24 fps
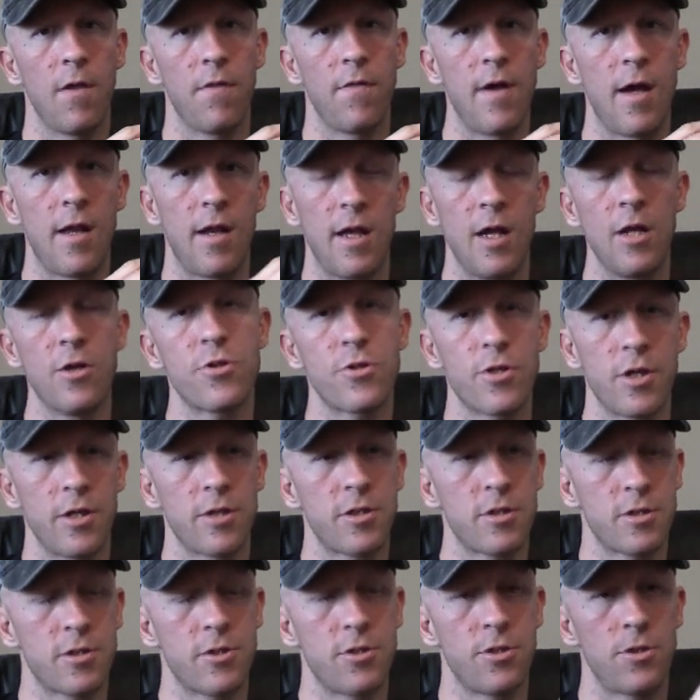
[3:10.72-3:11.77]
that
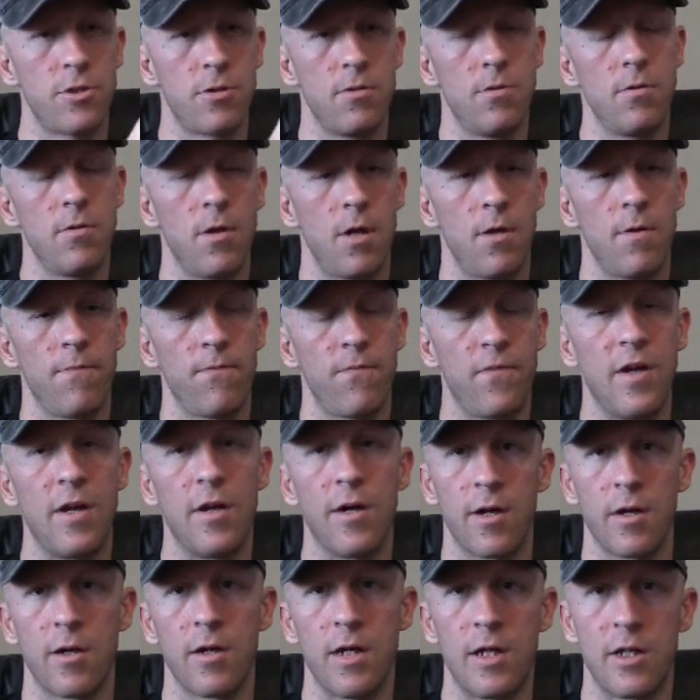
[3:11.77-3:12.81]
entrance
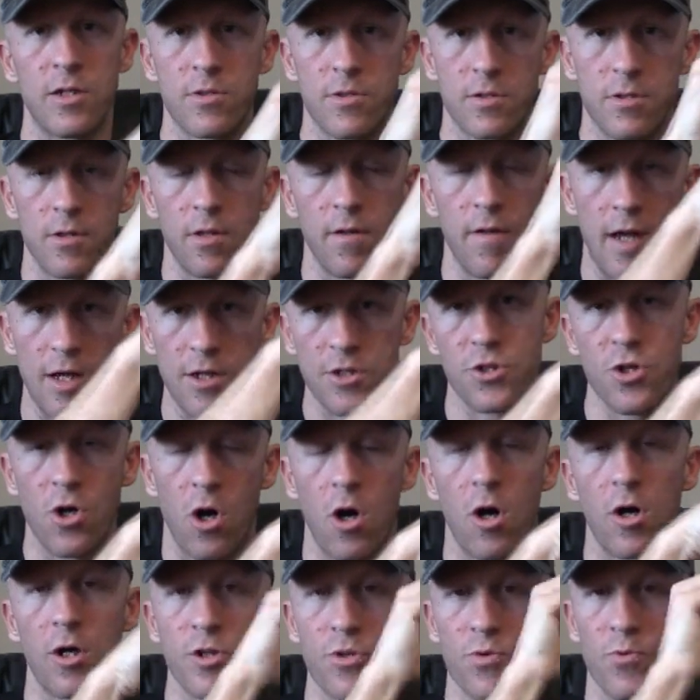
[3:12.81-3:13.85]
that
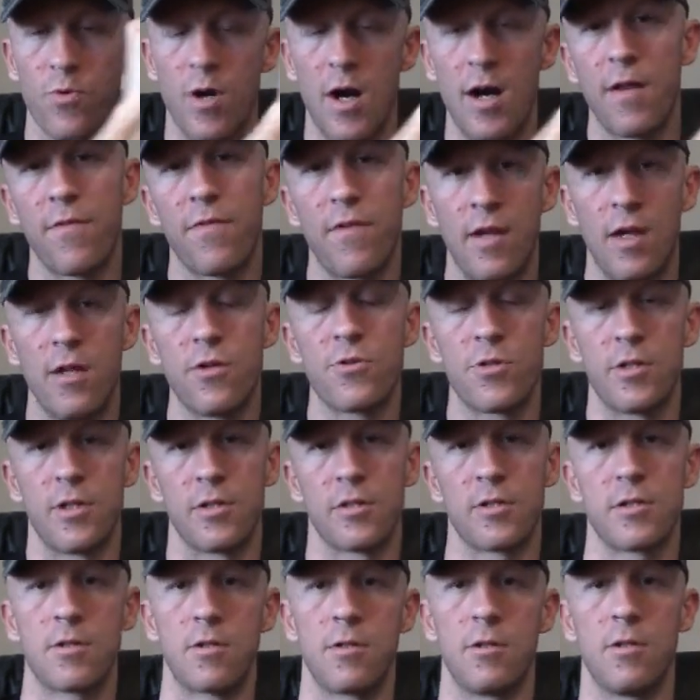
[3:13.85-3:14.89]
jar is right at the
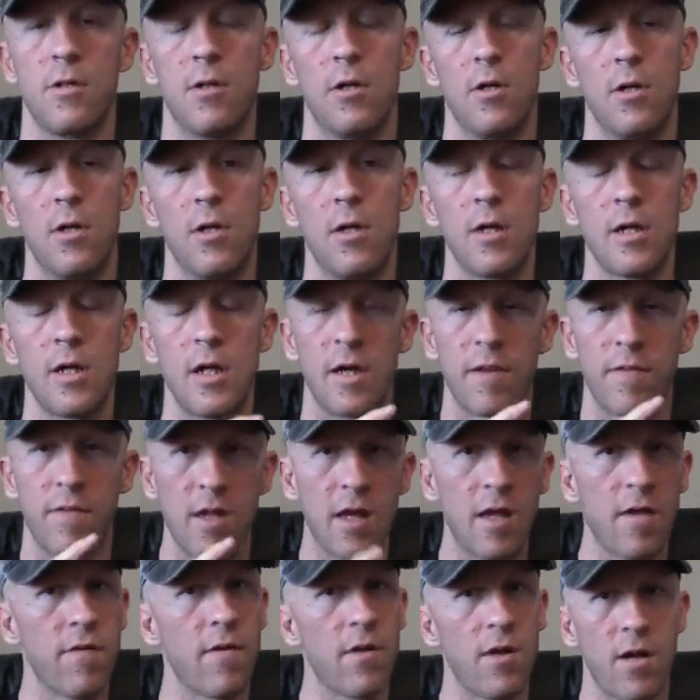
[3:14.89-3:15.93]
entrance, it's
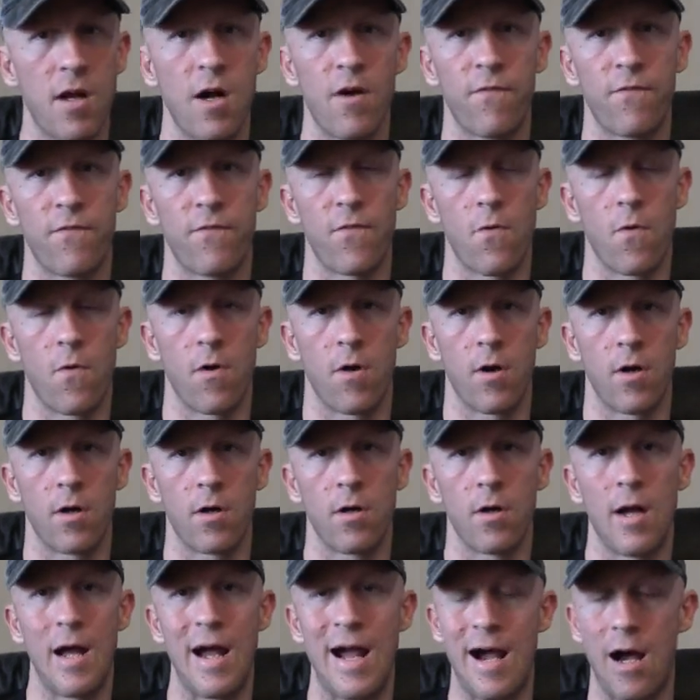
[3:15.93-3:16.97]
easy enough
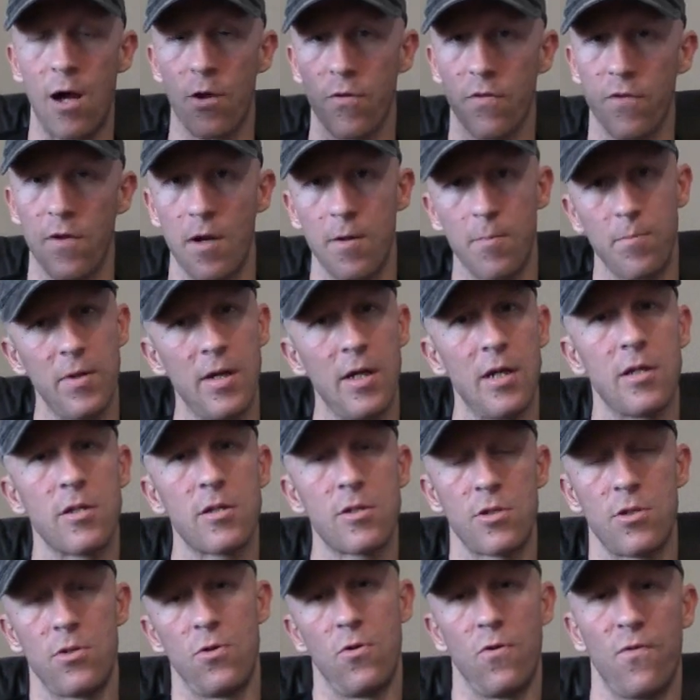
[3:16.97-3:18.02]
for outside
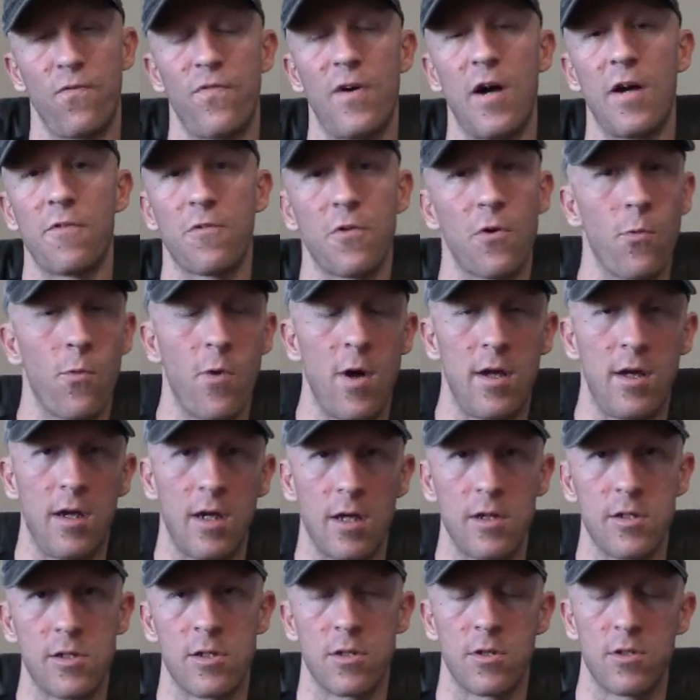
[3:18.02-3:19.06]
bees to fight their way
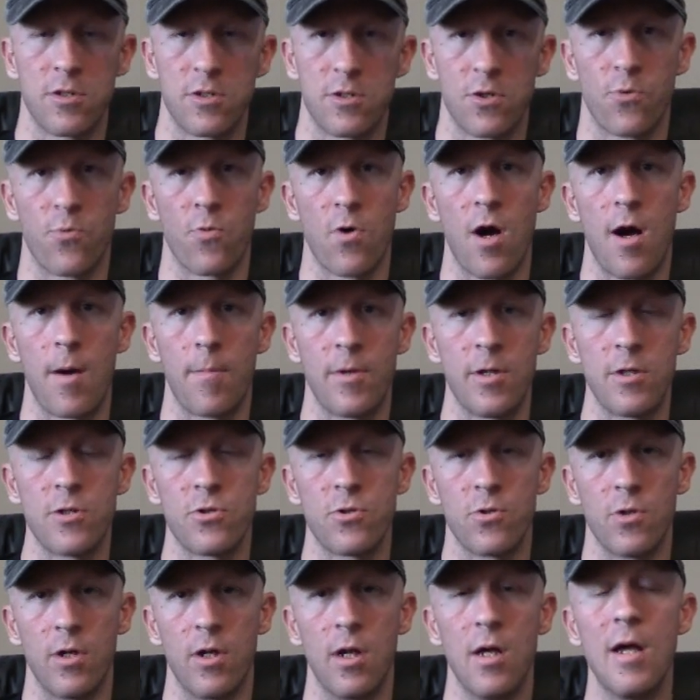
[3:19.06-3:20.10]
in to rob
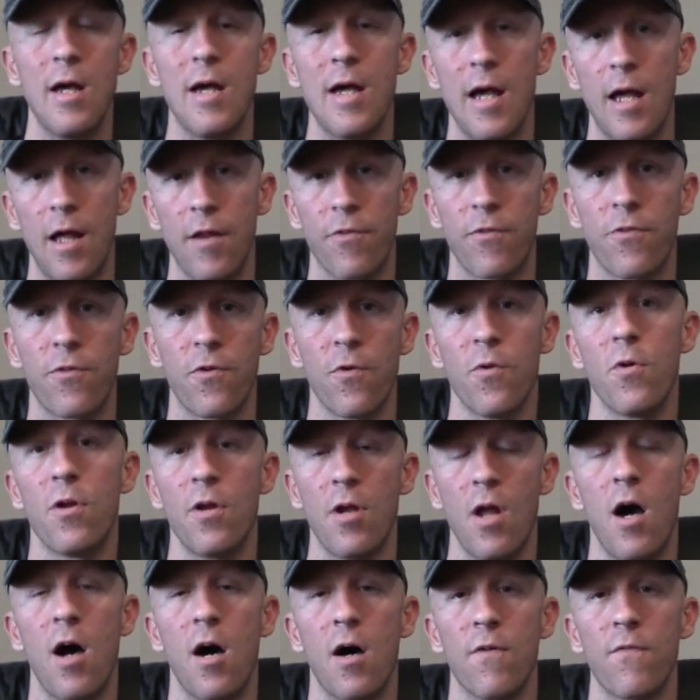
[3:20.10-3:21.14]
into it. And soon
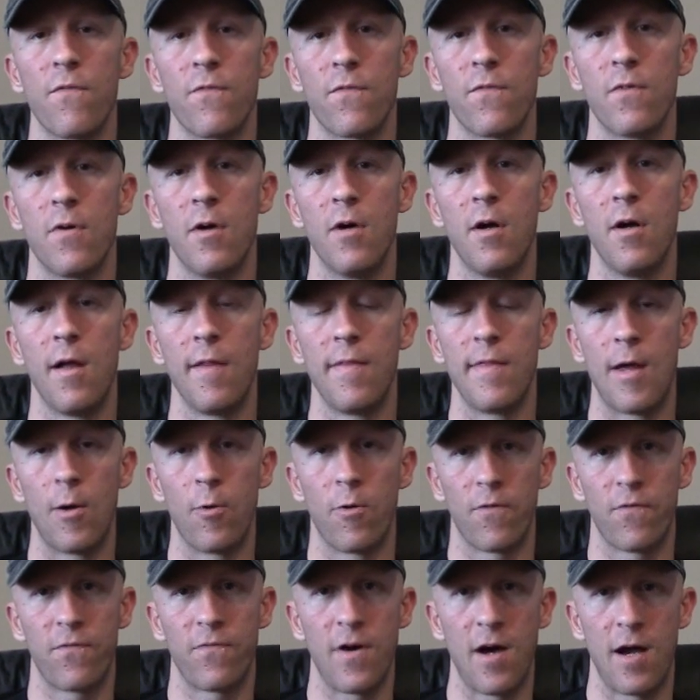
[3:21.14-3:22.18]
enough, they
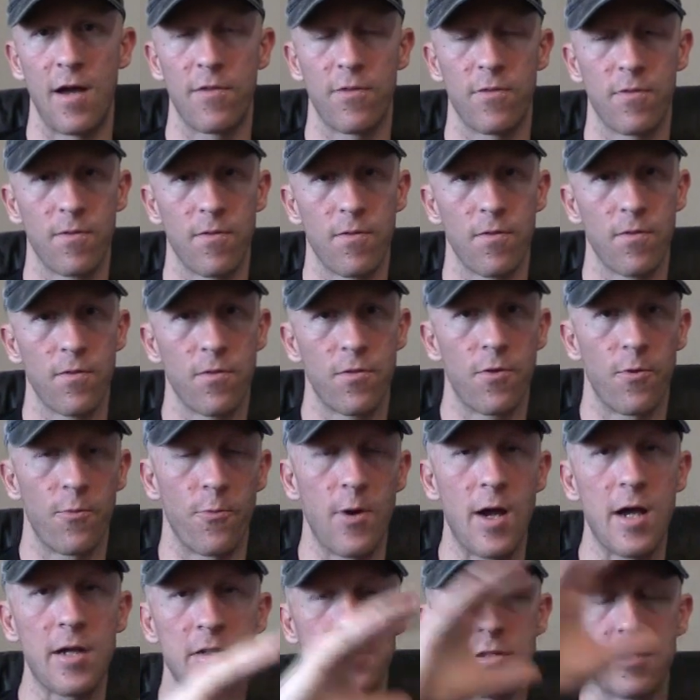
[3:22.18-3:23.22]
will find the
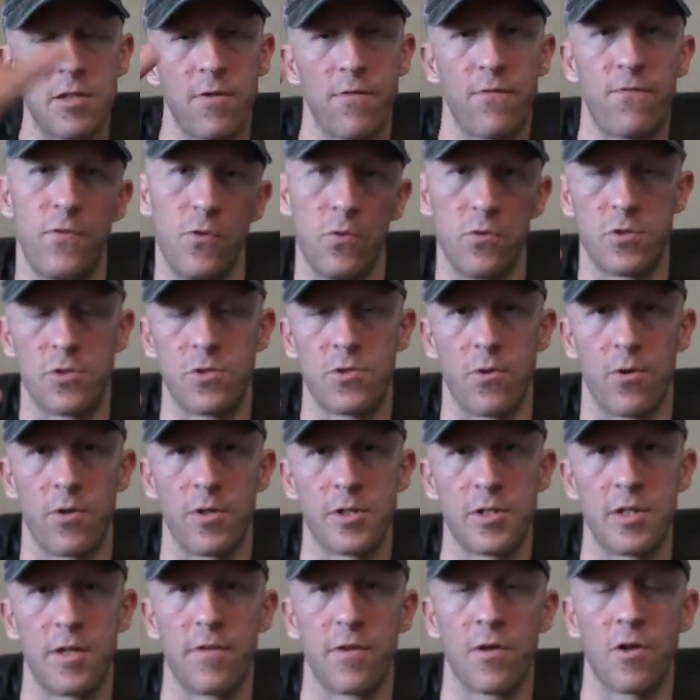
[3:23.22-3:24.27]
rest of the food
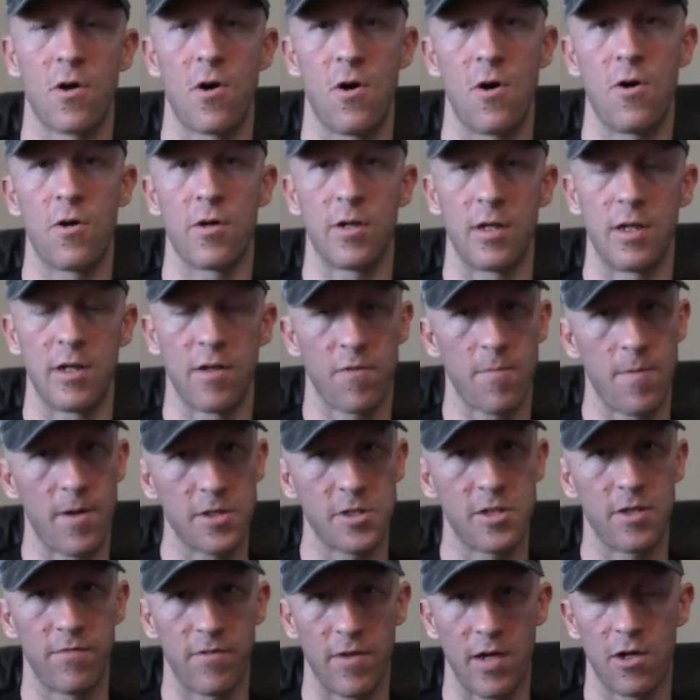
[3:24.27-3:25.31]
stores in the colony,
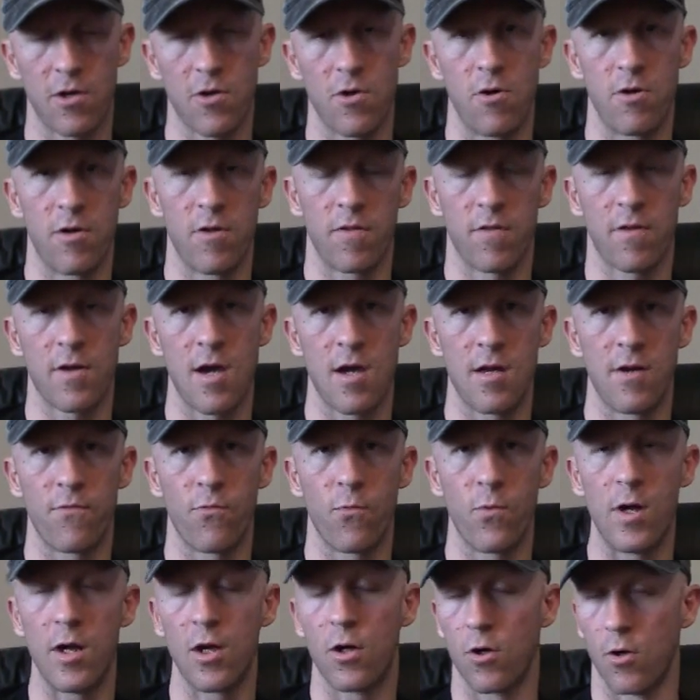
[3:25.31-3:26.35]
especially if that colony is kind
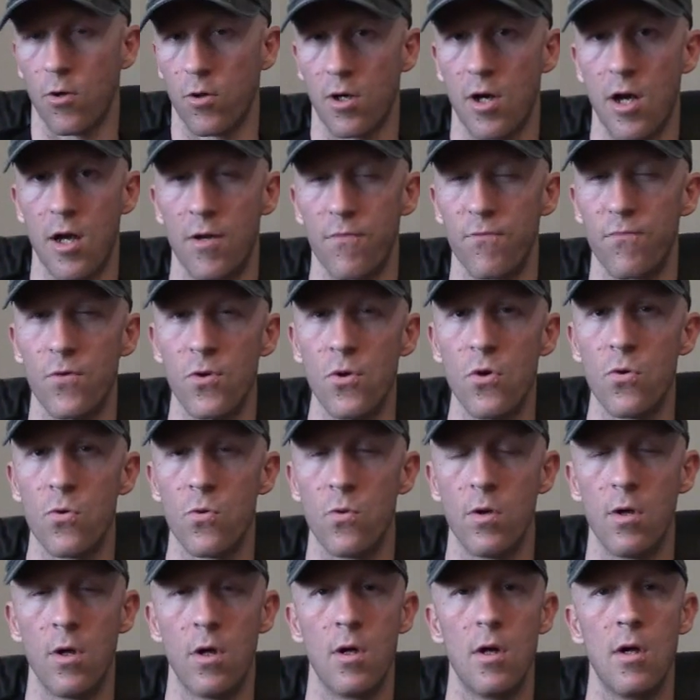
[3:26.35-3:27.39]
of weak or kind of
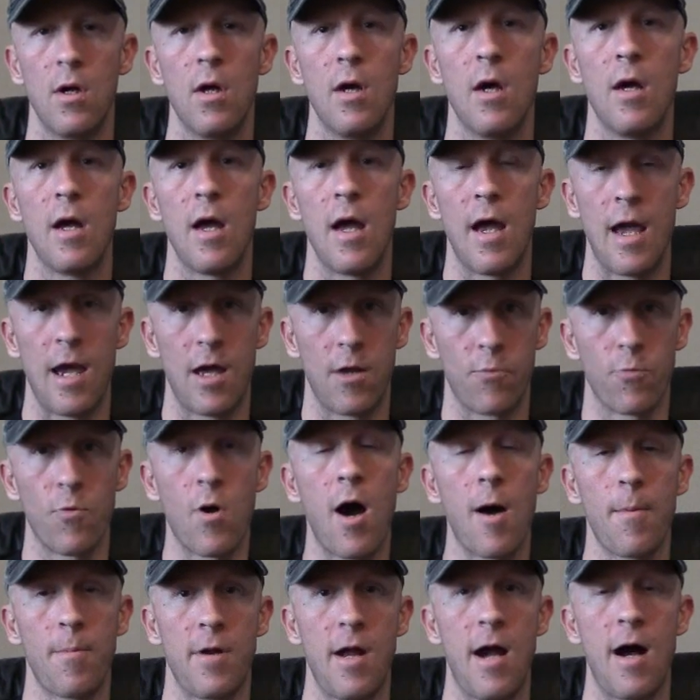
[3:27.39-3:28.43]
new, and
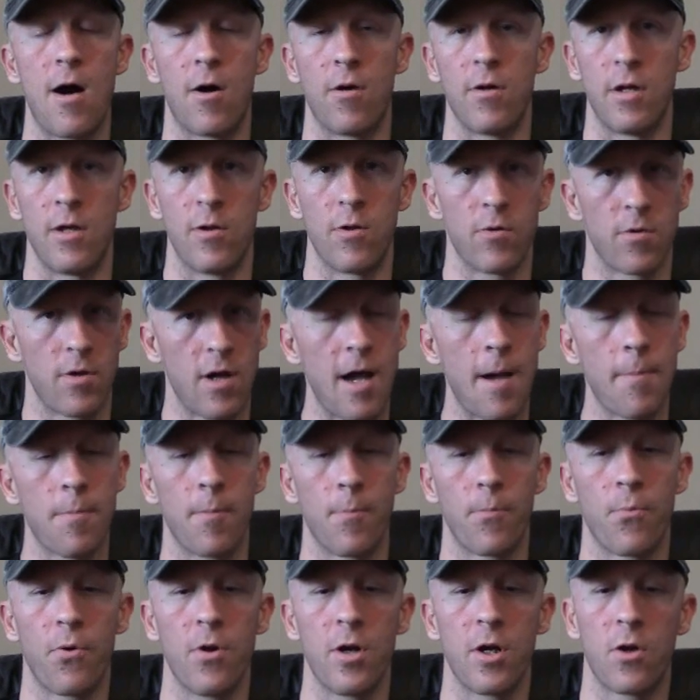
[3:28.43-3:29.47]
rob it out. It'll
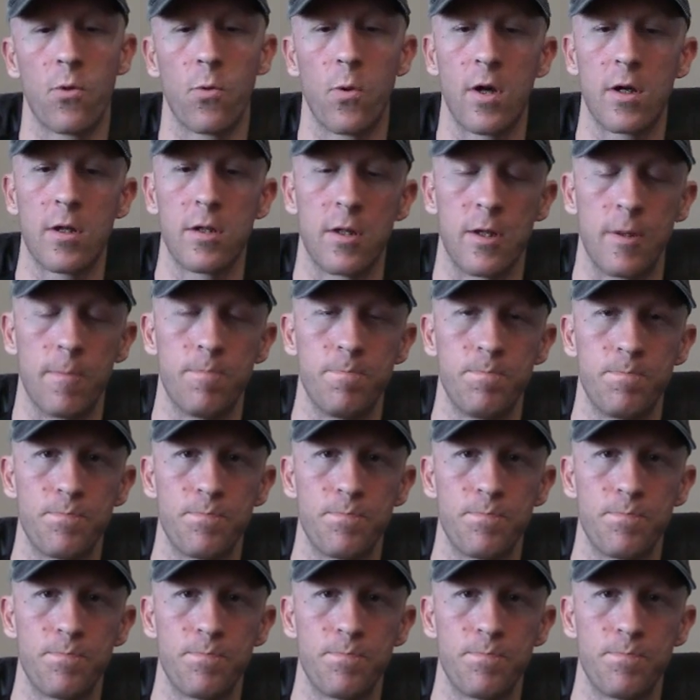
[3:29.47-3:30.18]
happen pretty quickly.